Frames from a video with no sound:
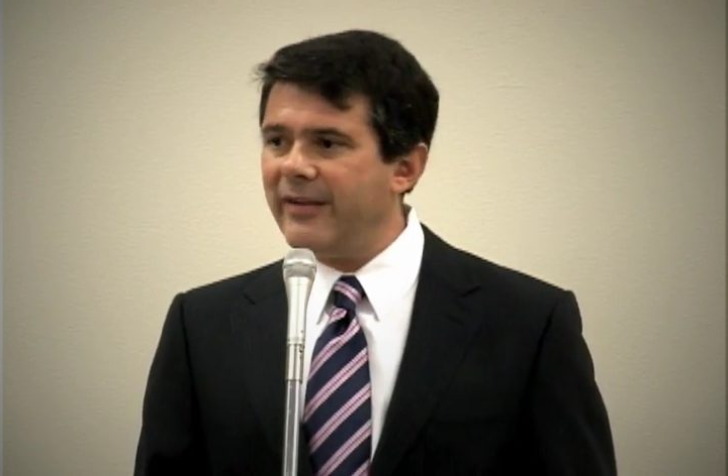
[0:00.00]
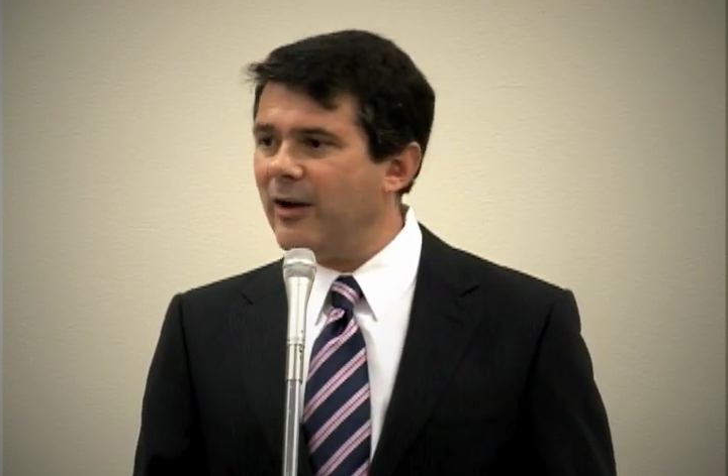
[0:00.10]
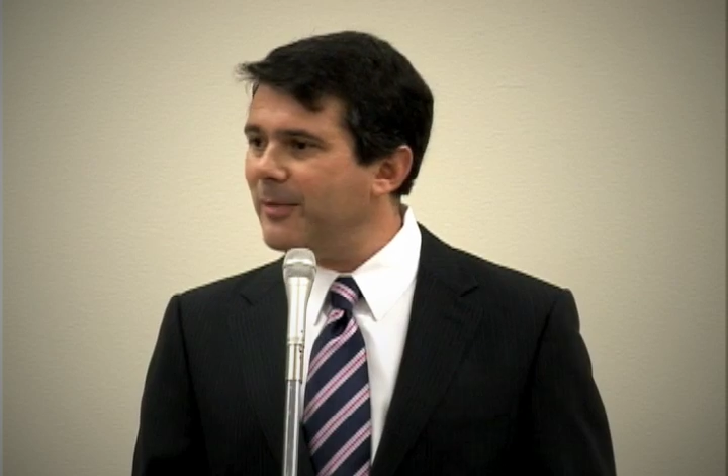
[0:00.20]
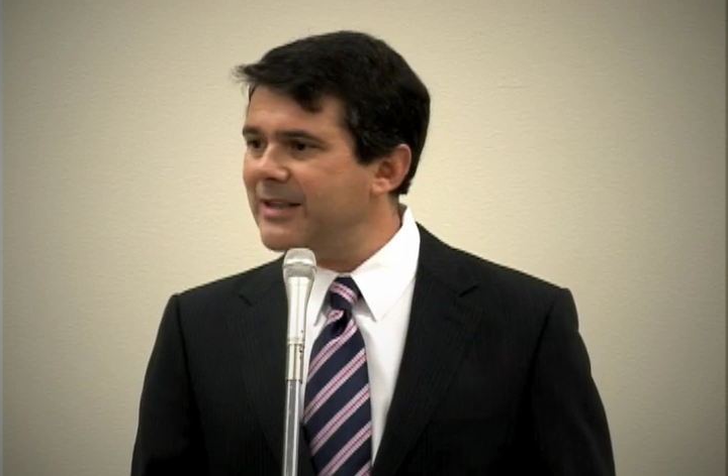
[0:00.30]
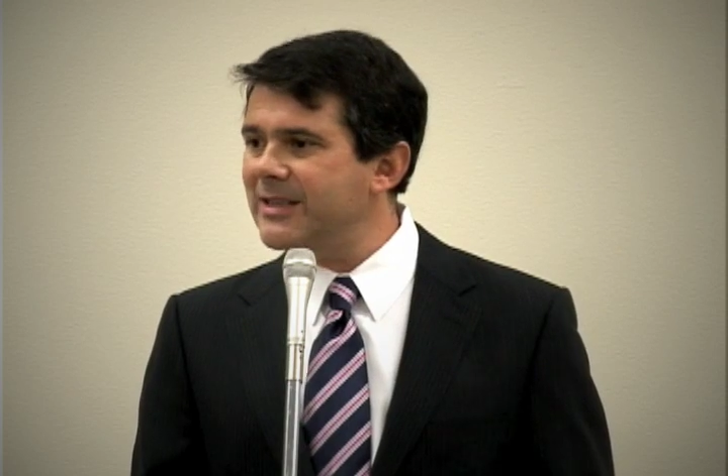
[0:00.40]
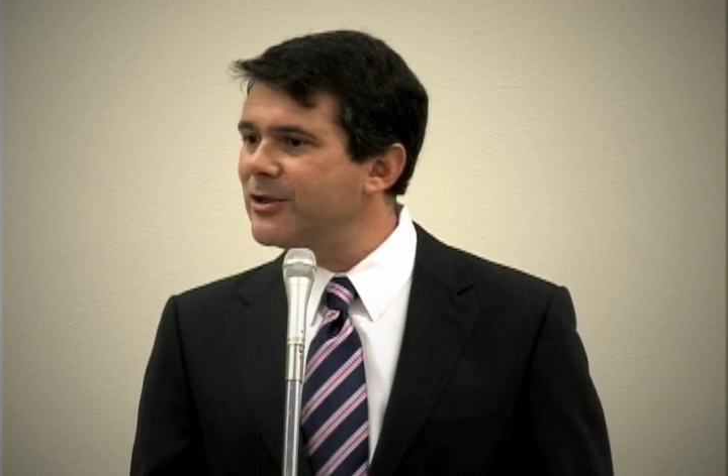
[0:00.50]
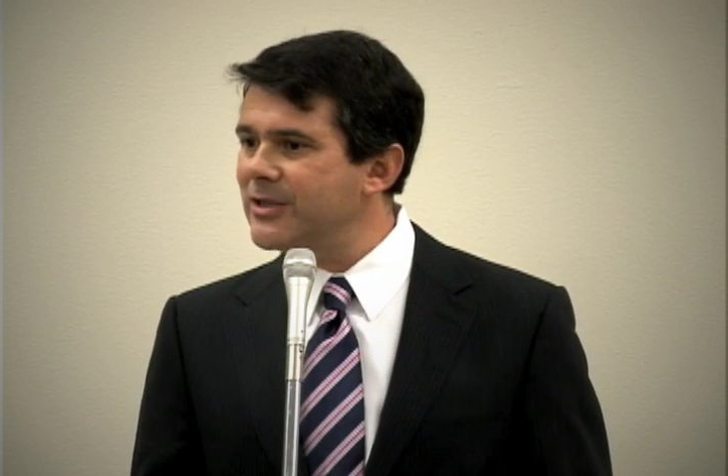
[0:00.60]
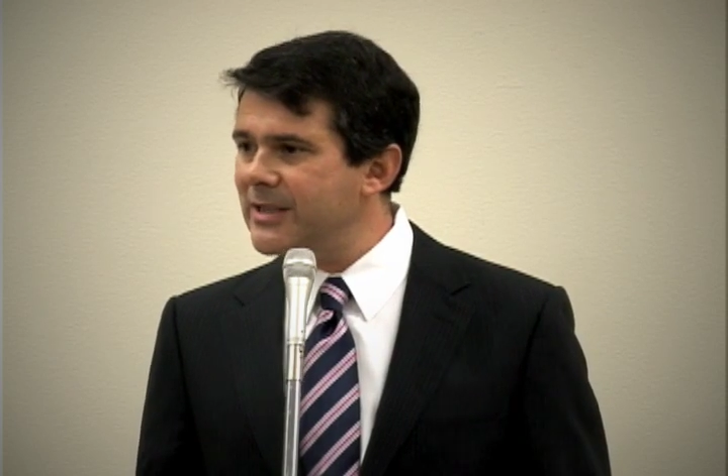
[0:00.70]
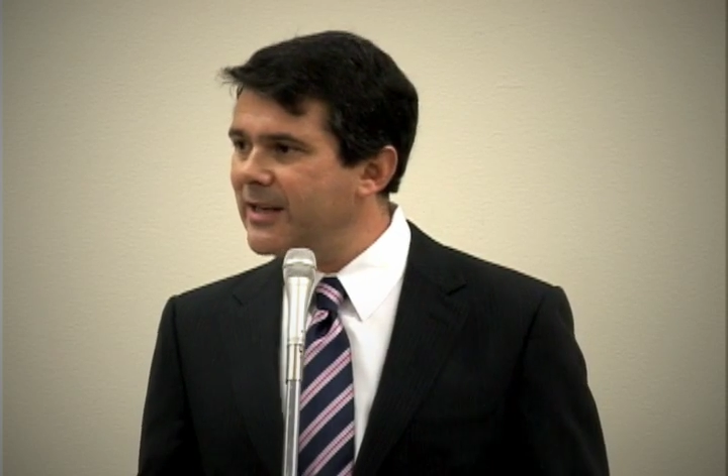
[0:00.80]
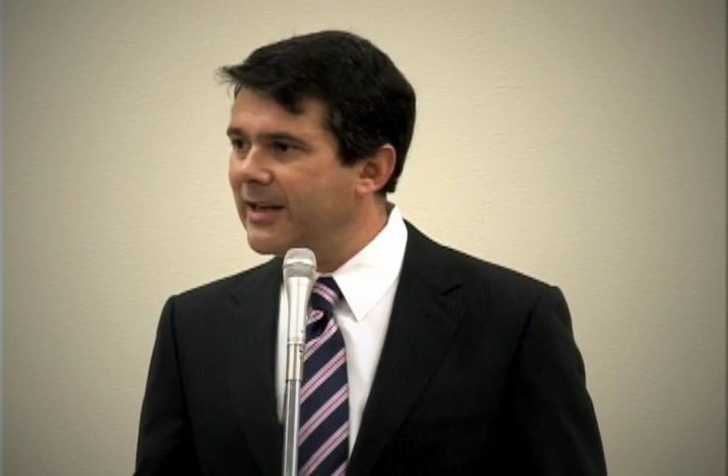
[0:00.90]
ailments that you
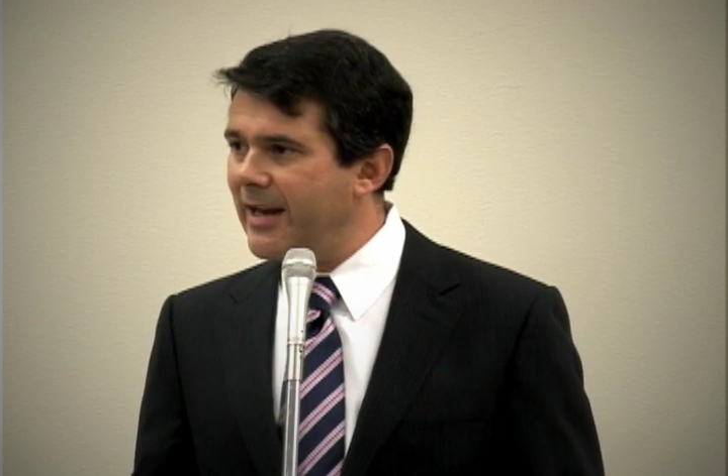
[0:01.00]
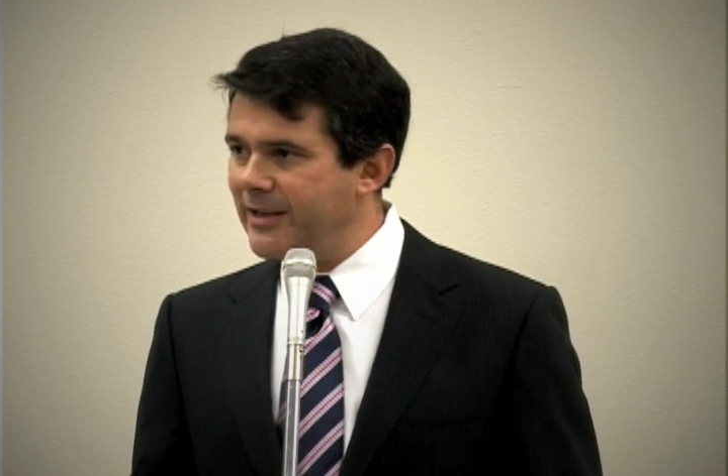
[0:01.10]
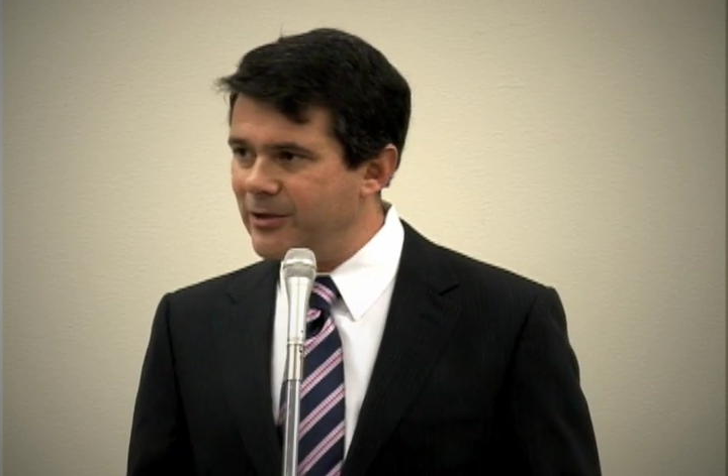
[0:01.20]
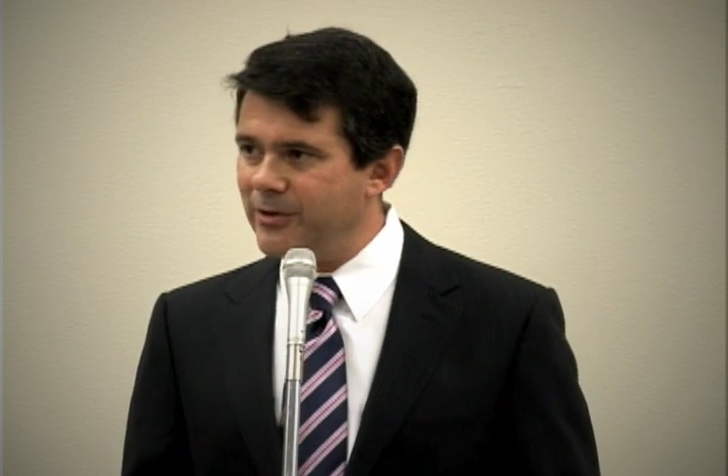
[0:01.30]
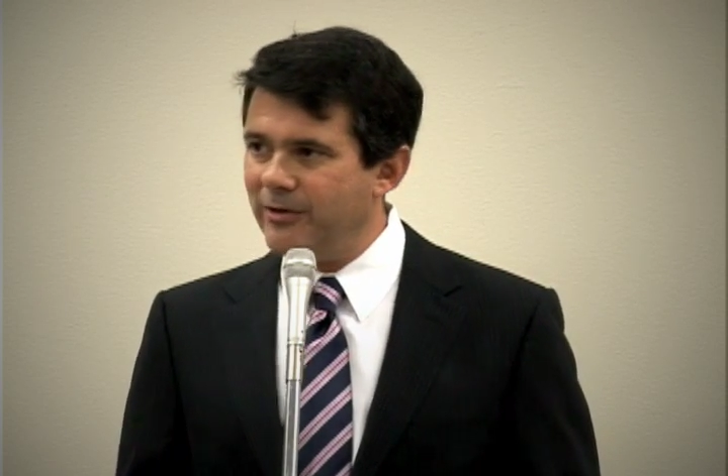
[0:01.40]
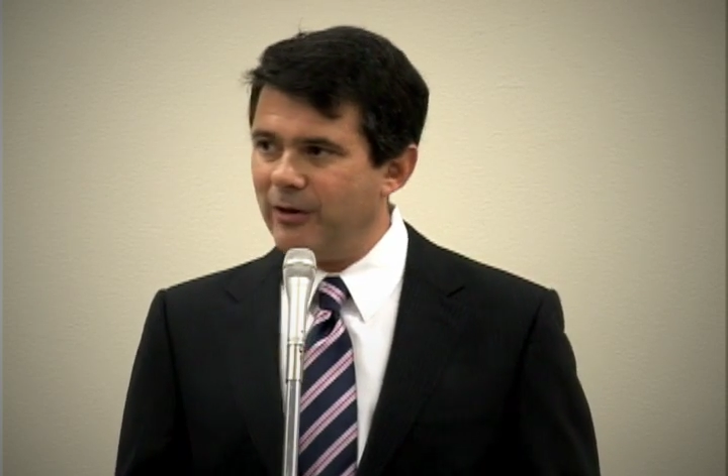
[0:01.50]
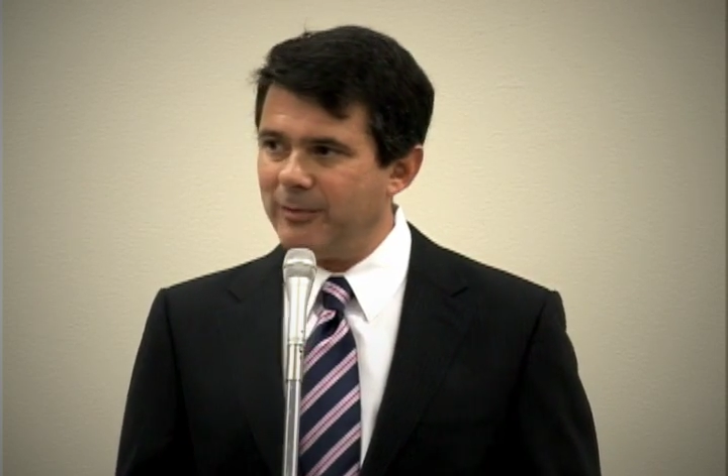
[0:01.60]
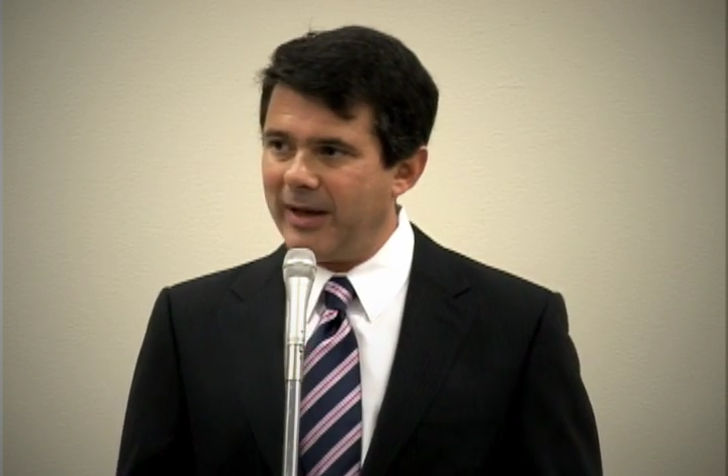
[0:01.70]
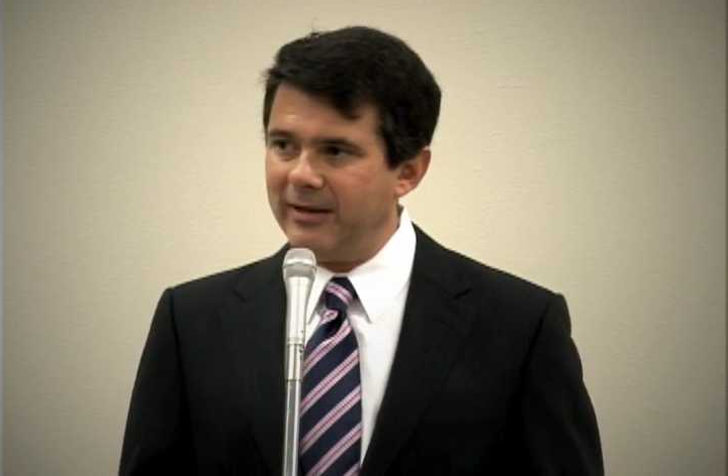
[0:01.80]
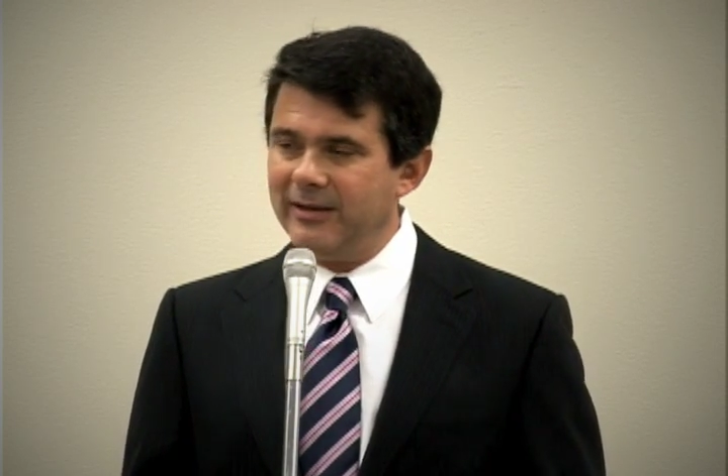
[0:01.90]
see in 82 year old
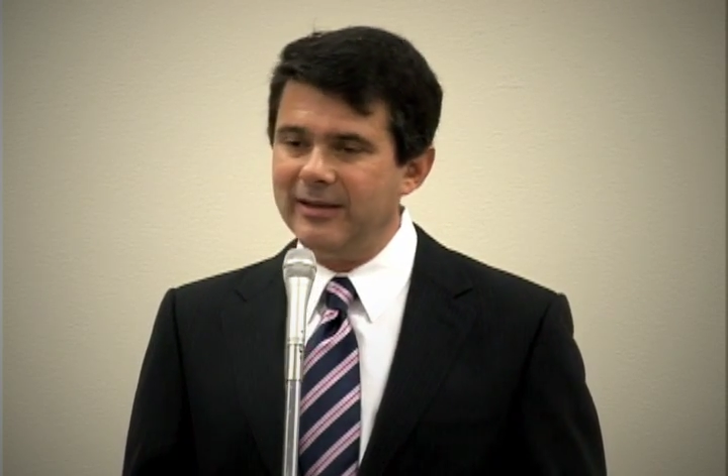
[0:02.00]
men.